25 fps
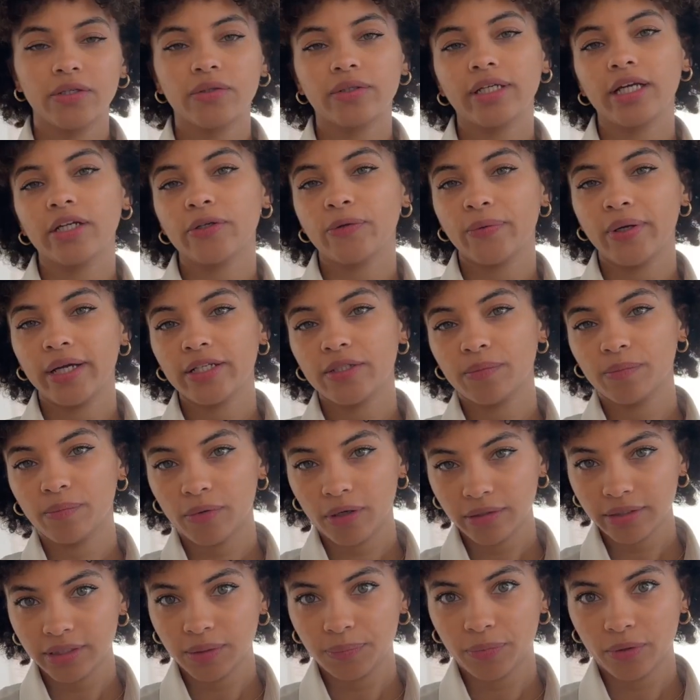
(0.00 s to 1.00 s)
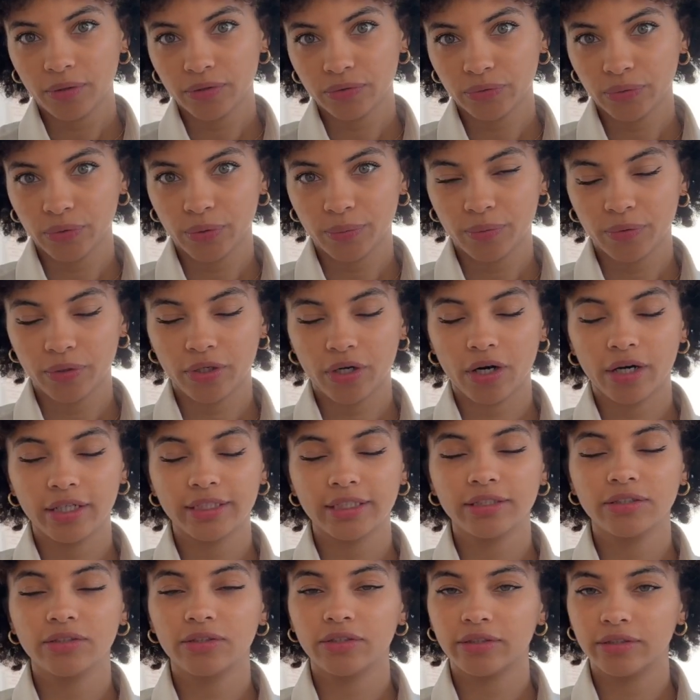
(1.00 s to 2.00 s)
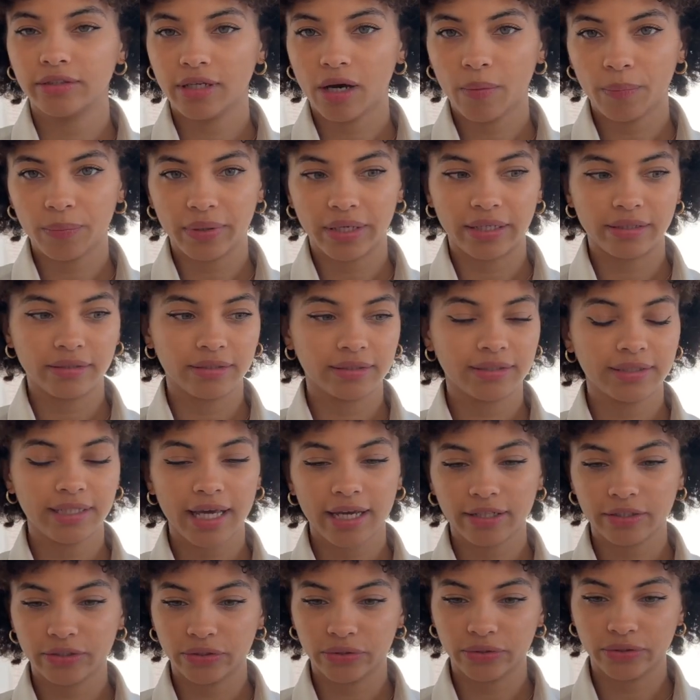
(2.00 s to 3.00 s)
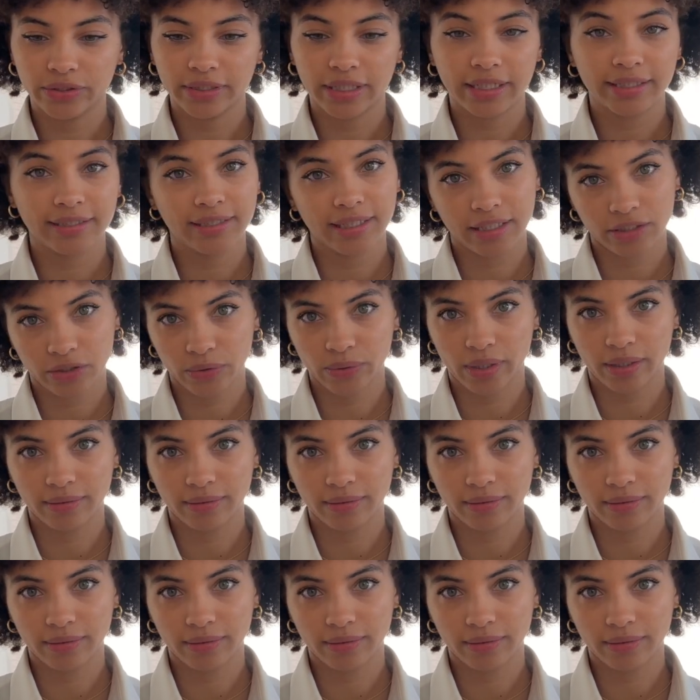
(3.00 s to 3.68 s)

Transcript: You can create multiple groups according to the topic, the sectors, etc.